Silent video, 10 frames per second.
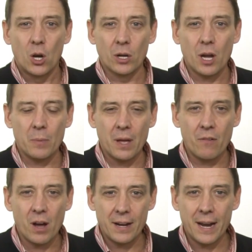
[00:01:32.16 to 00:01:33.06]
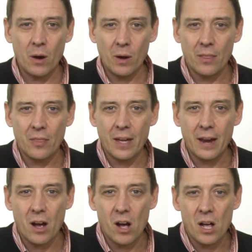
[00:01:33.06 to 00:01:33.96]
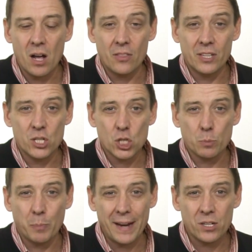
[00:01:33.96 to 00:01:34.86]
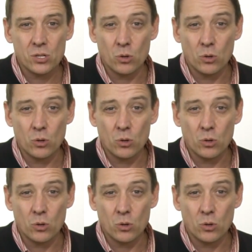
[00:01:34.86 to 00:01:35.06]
look up there right now, and there are the specs,